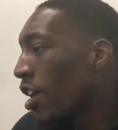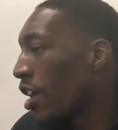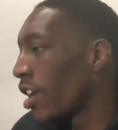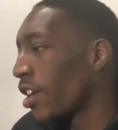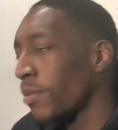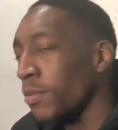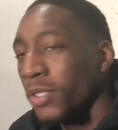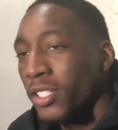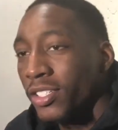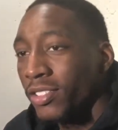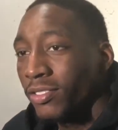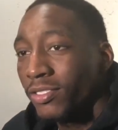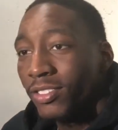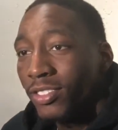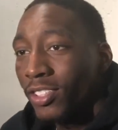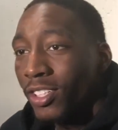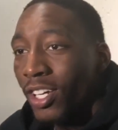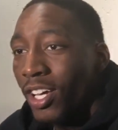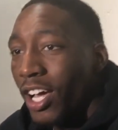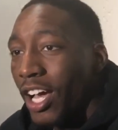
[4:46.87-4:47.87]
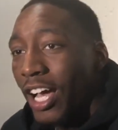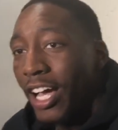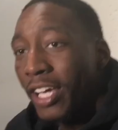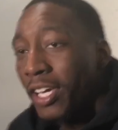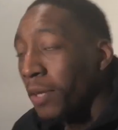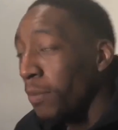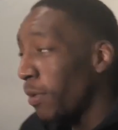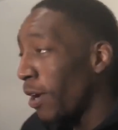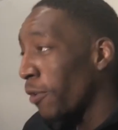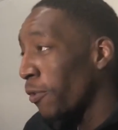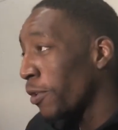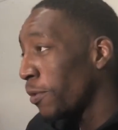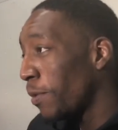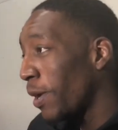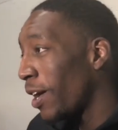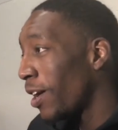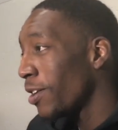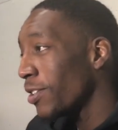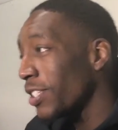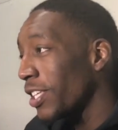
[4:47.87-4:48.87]
Yeah, I mean, I get my
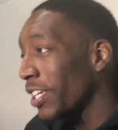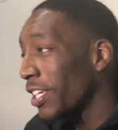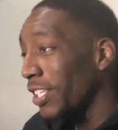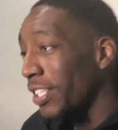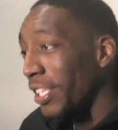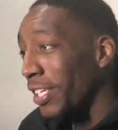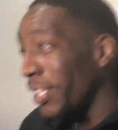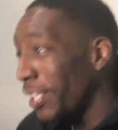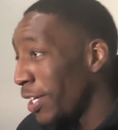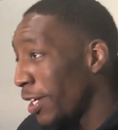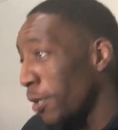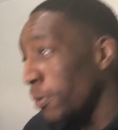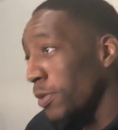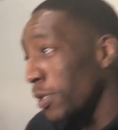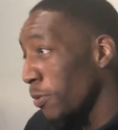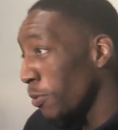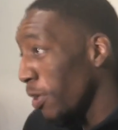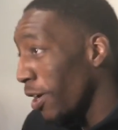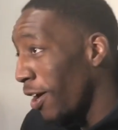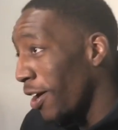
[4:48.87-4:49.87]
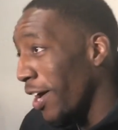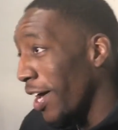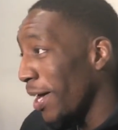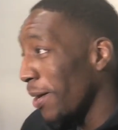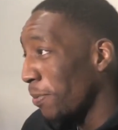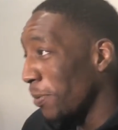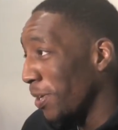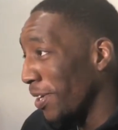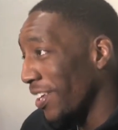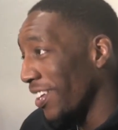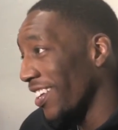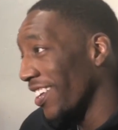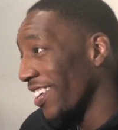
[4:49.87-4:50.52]
rebounds, they get their layups, and we all happy.